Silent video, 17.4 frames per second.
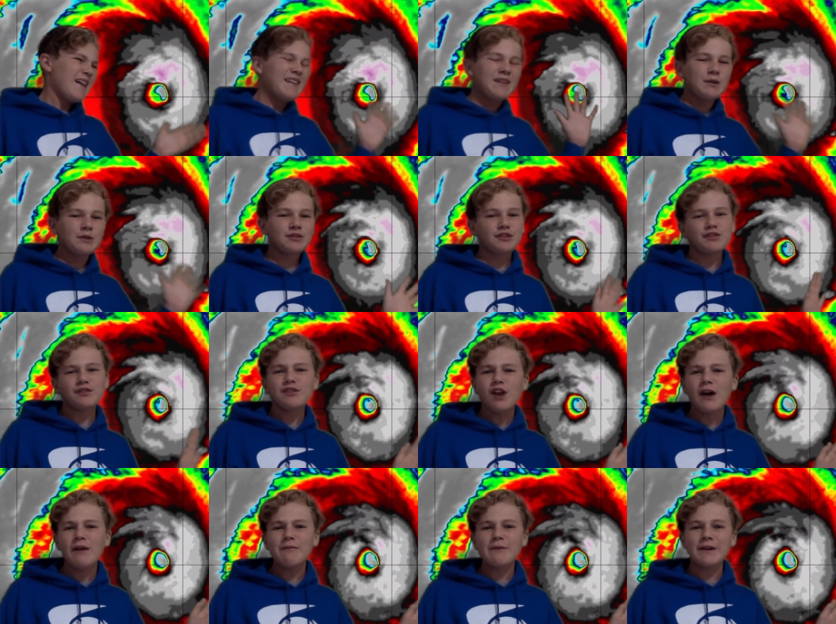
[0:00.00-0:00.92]
there is a
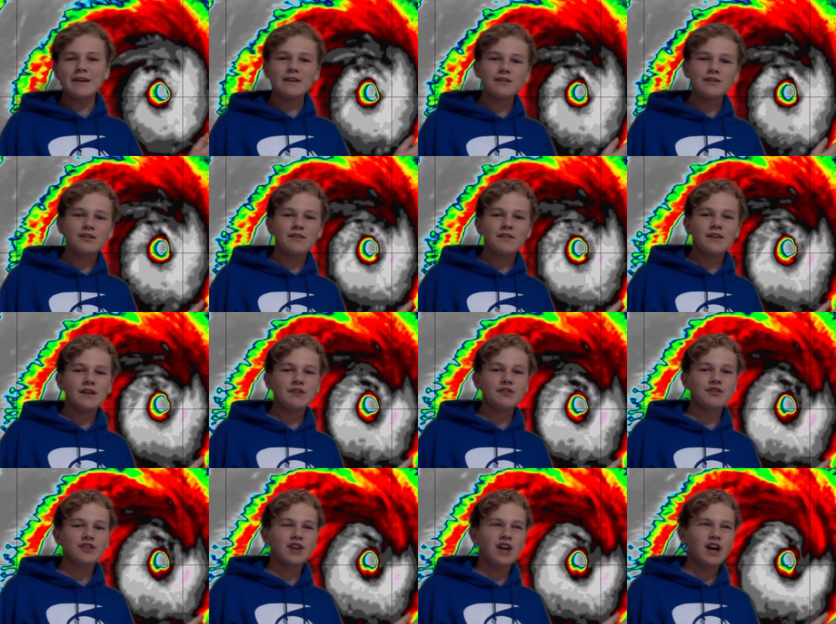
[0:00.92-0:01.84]
slight weakness in the
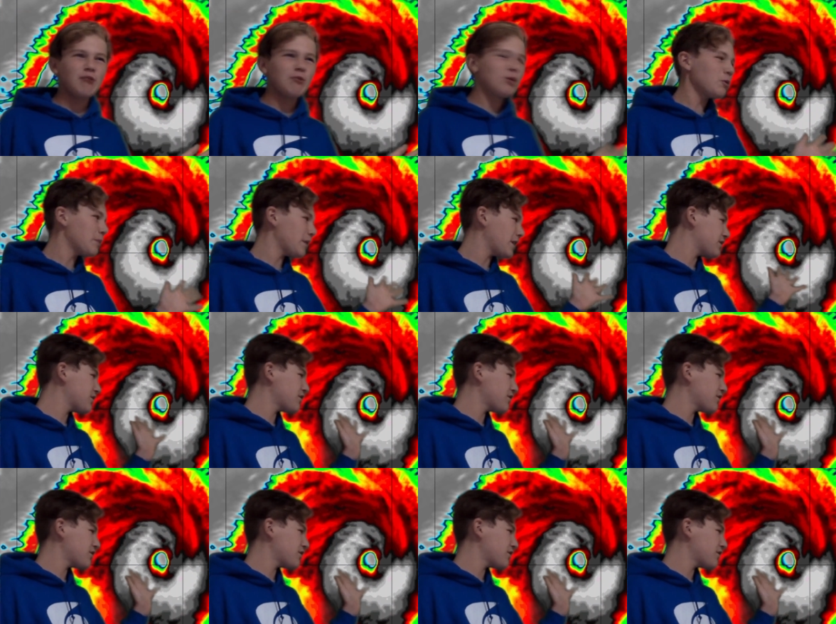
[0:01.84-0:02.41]
eastern eye wall, but